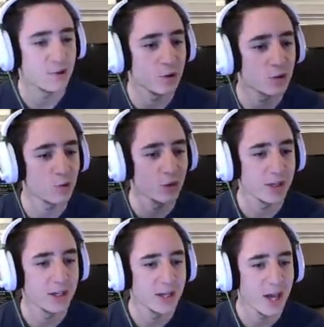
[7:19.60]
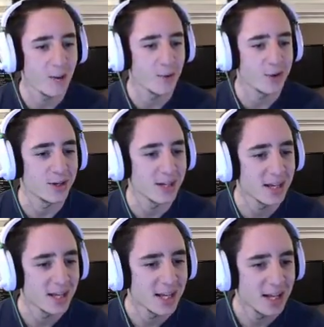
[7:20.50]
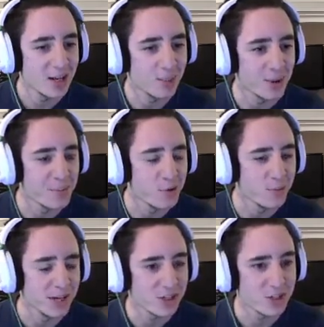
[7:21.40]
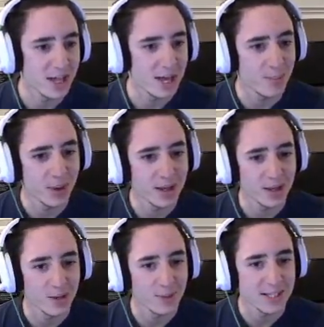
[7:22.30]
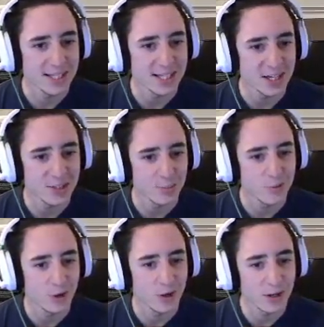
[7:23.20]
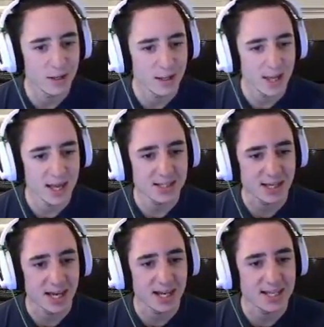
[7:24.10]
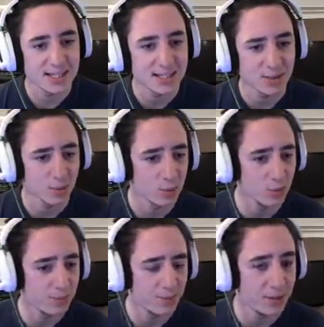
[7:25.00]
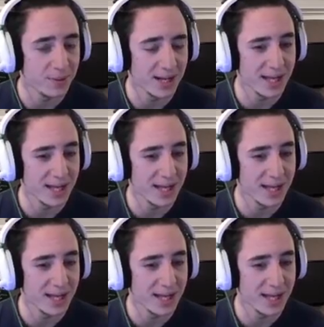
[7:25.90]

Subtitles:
corner. I wouldn't... A little bit of movement issue there, but, you know, PC is hard to move on. Okay, so again, he's a little bit late.